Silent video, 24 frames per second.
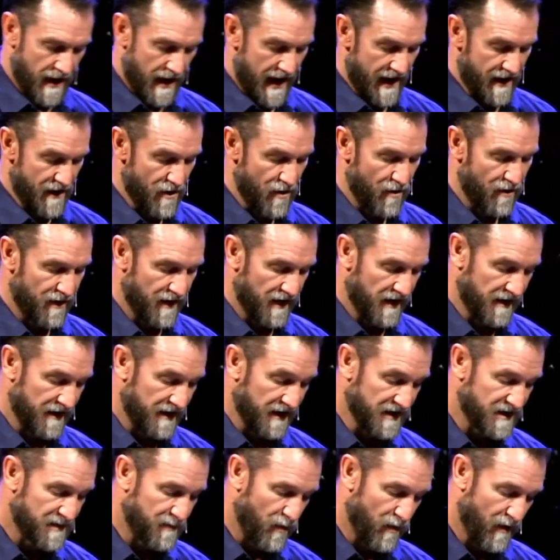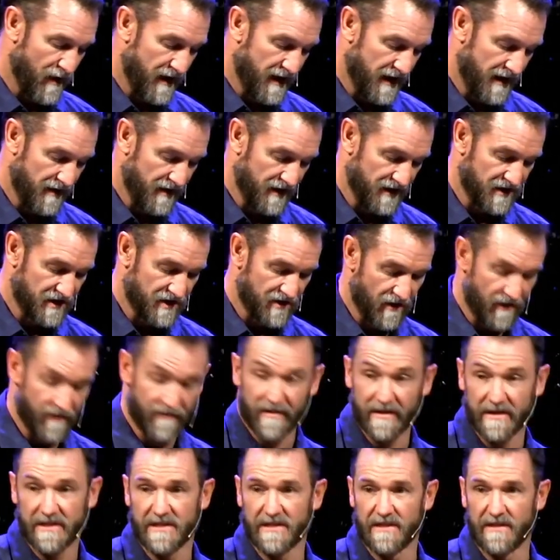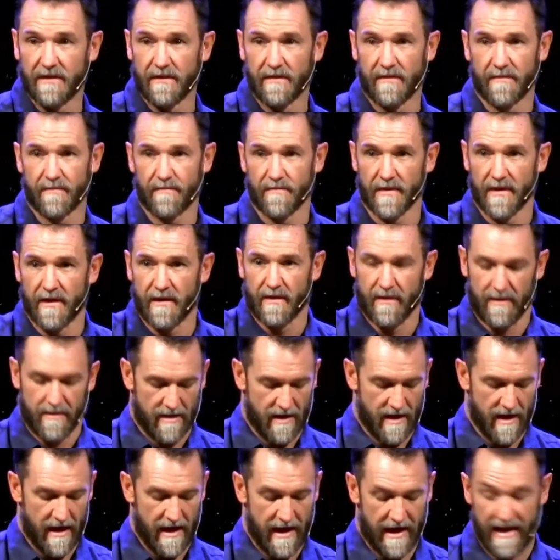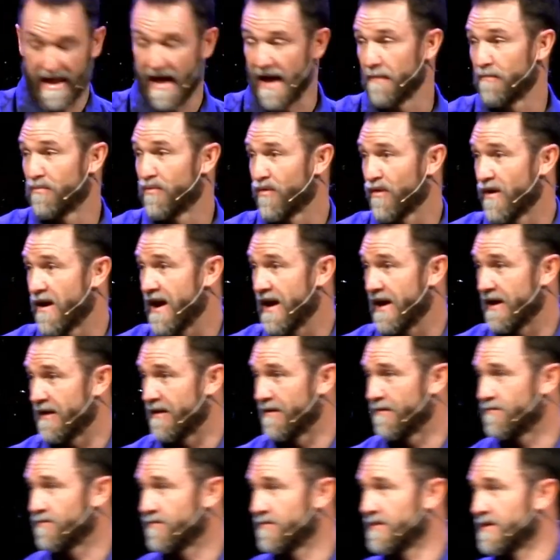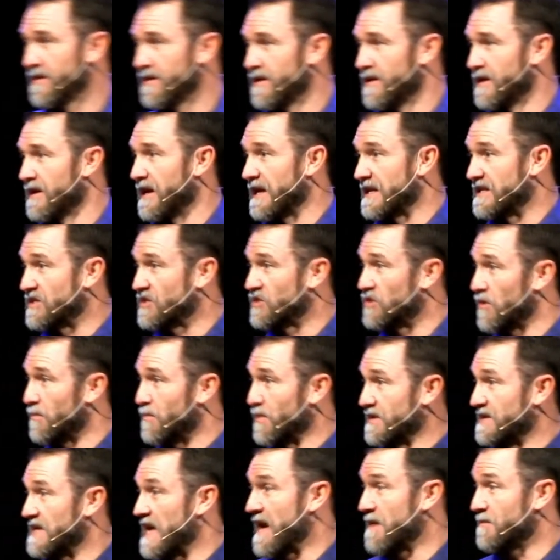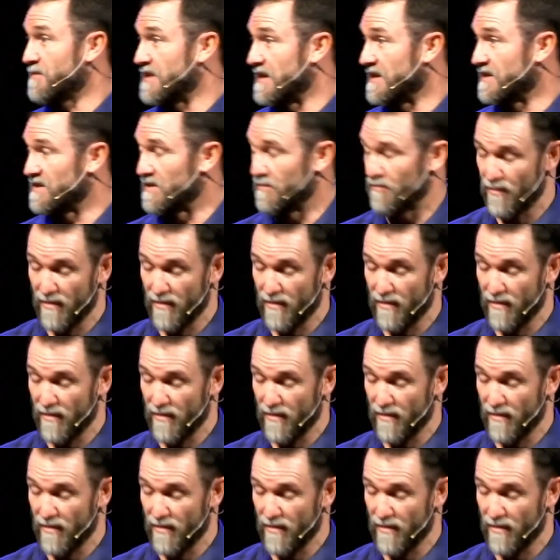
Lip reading: I know that at this point in the service, and I pray, it's super tempting to